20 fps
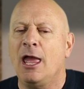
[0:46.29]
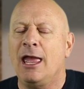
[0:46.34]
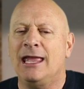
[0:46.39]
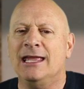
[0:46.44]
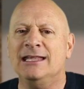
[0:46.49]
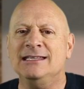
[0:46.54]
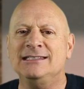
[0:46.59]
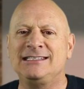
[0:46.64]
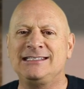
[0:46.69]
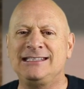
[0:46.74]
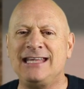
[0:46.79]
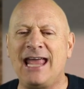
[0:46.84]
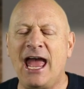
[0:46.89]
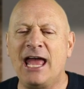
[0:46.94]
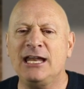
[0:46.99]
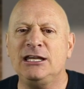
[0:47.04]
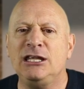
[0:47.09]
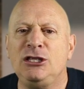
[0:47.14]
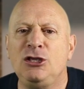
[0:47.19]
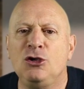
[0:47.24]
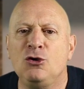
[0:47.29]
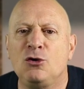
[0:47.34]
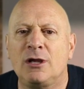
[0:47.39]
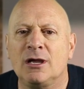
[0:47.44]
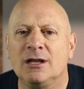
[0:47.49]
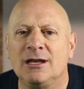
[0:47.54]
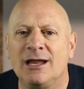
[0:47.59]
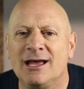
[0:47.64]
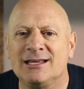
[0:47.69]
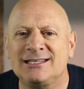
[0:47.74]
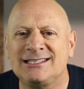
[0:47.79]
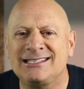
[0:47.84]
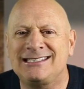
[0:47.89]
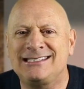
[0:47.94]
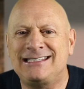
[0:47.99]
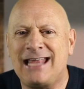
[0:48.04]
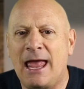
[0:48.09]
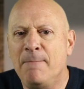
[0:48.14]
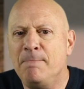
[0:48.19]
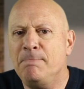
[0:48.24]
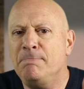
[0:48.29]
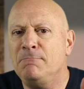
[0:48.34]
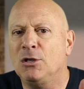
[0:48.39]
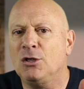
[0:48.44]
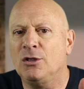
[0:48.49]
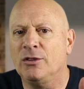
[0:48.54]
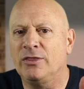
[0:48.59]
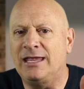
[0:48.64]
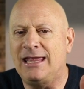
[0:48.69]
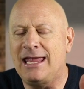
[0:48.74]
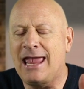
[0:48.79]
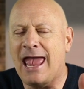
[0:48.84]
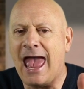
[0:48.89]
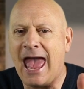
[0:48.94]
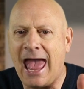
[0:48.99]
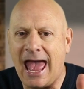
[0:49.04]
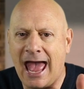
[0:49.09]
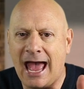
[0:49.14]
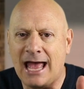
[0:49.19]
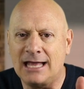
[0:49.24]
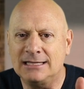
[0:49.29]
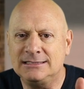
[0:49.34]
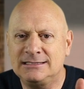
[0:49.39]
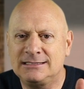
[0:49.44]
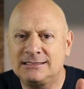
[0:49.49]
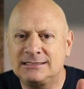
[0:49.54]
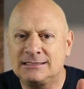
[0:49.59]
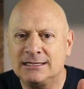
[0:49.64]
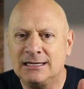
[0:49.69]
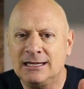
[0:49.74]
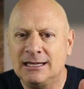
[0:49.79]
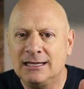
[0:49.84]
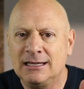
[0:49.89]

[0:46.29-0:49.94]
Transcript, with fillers: Instead, you can assemble the ads,